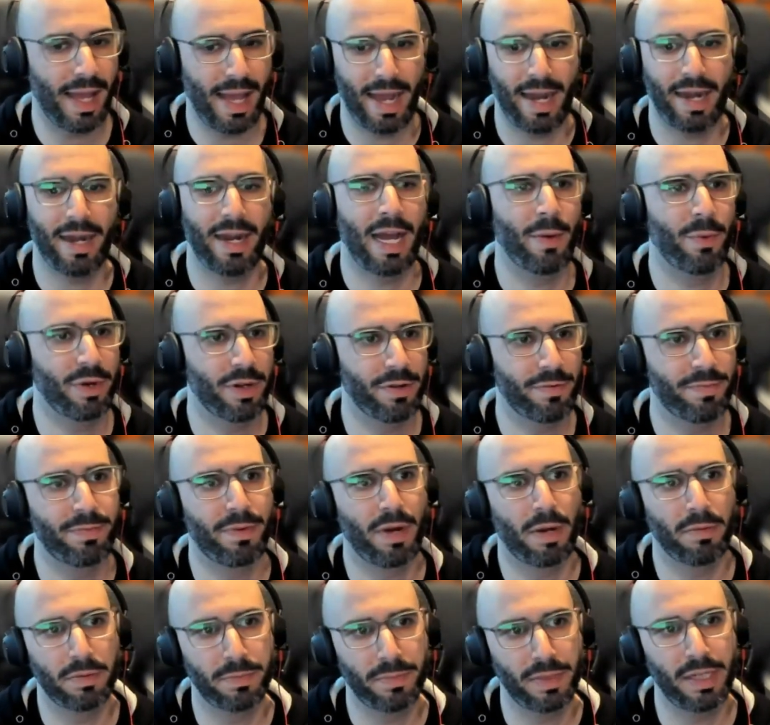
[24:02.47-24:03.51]
and I would have
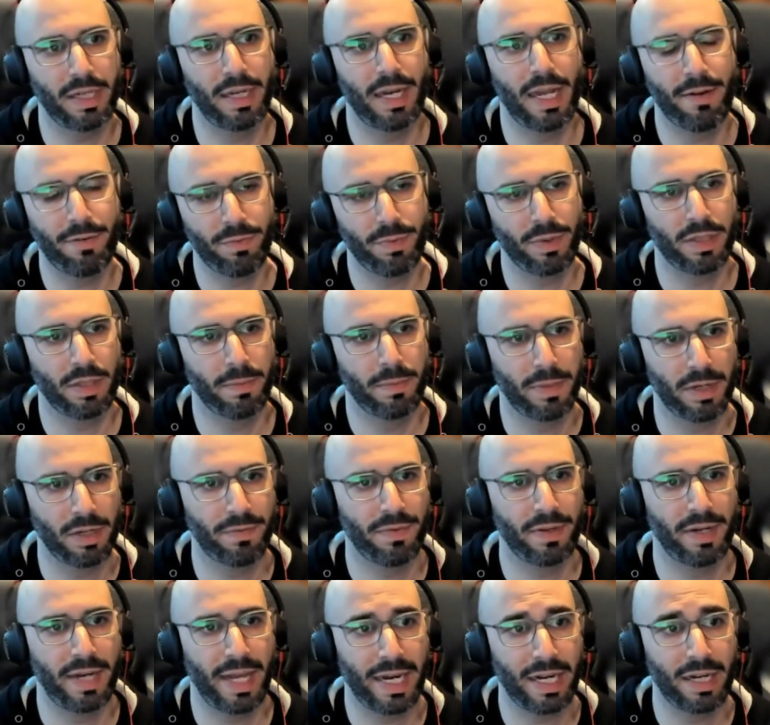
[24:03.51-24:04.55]
probably left with a bit
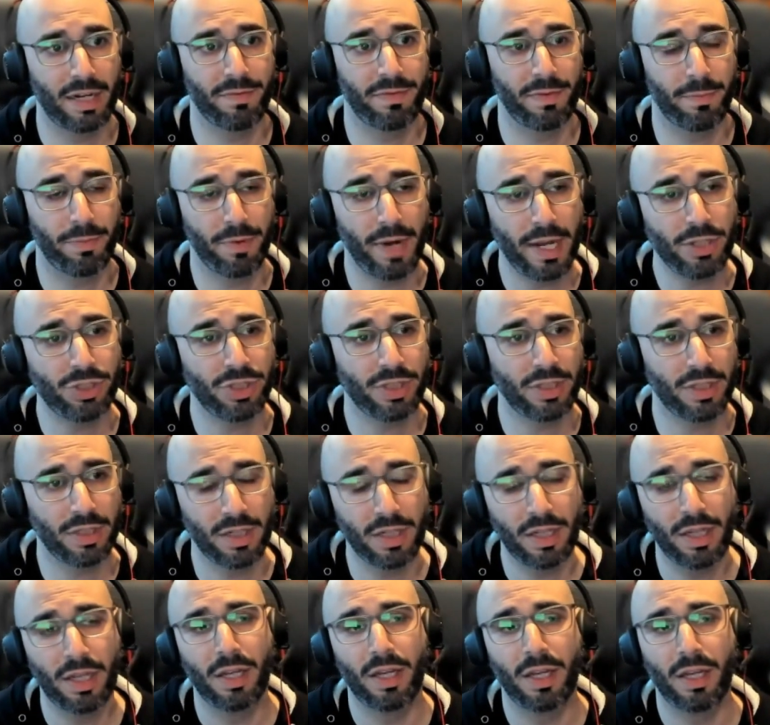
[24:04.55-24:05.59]
of a negative
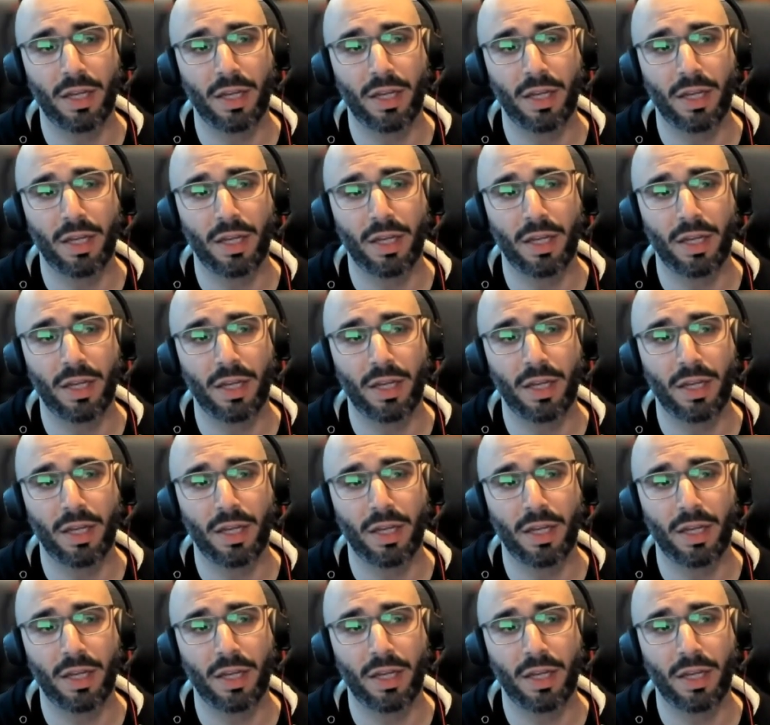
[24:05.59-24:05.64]
impression